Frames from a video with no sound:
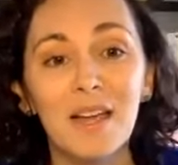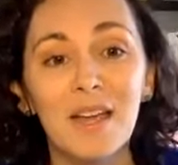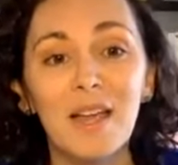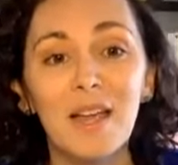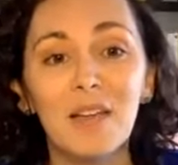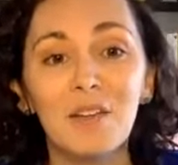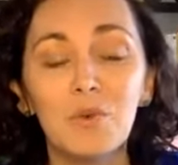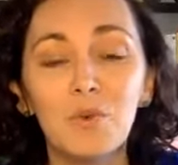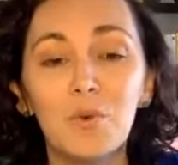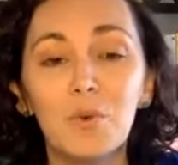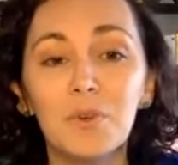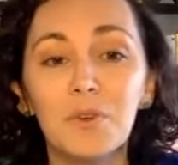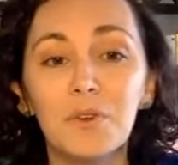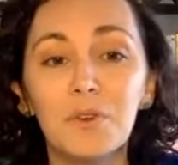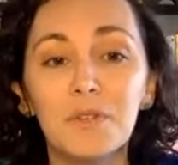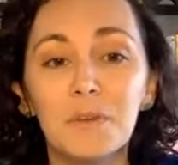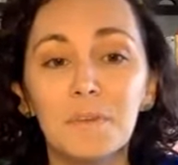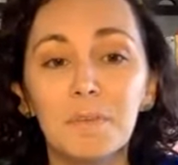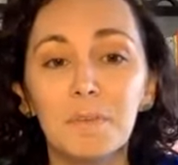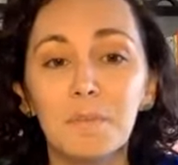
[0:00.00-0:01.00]
in order
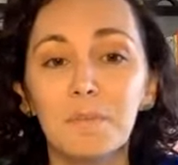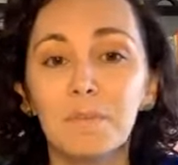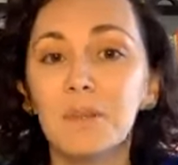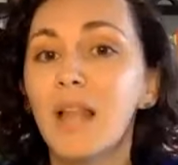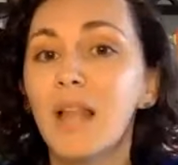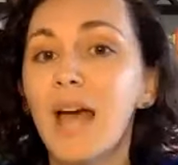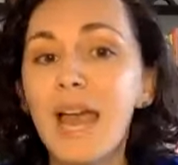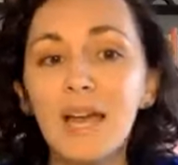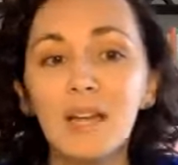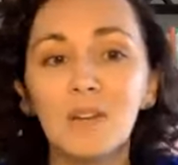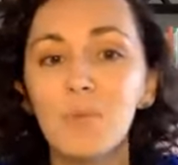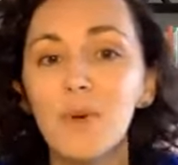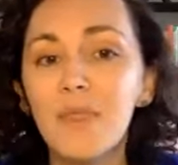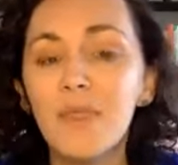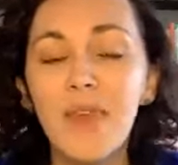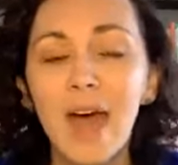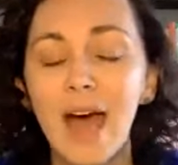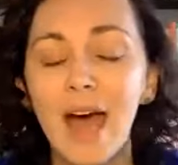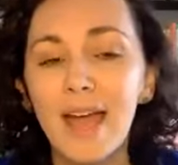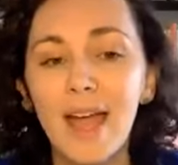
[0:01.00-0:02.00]
to plan
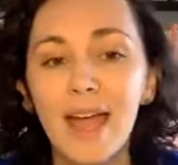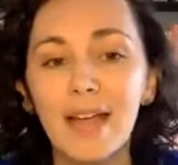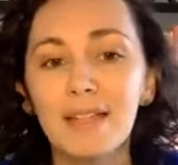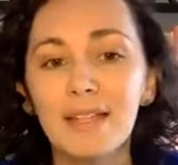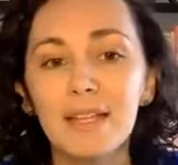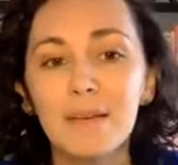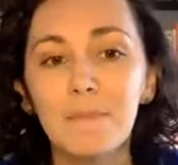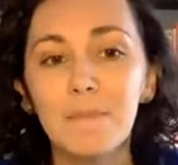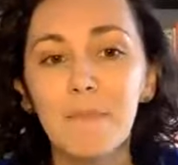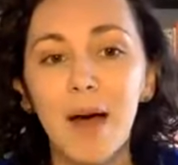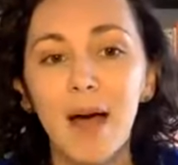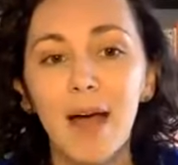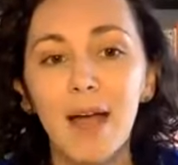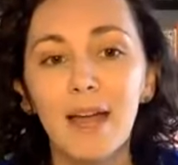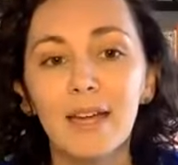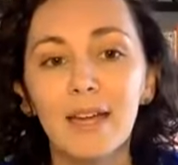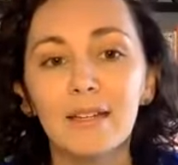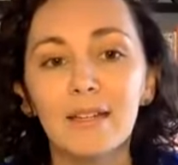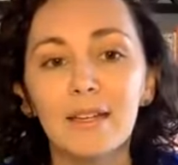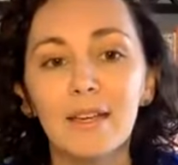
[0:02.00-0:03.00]
with that end in
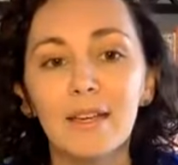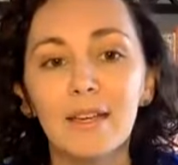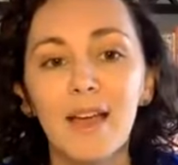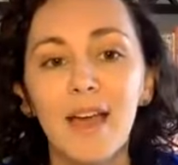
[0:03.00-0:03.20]
mind.